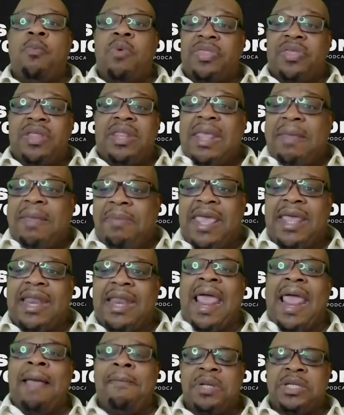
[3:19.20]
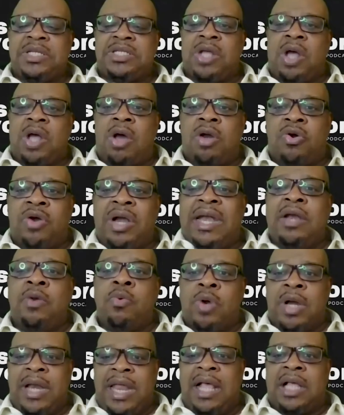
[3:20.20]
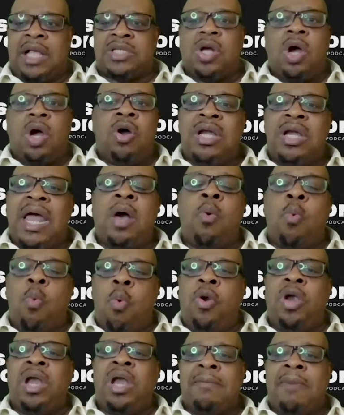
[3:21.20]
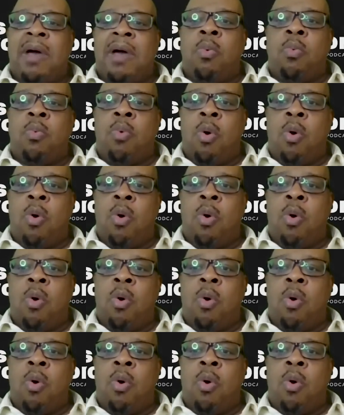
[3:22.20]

whether they be at Amazon or anyone else, are not worried about